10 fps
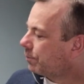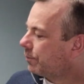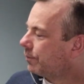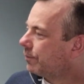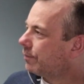
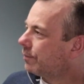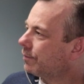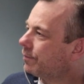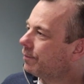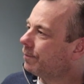
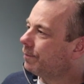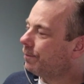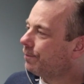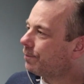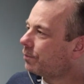
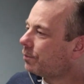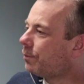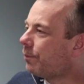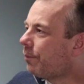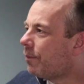
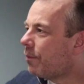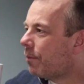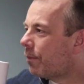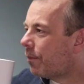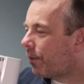
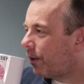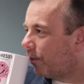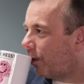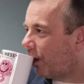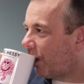
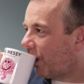No words are spoken by the person on screen.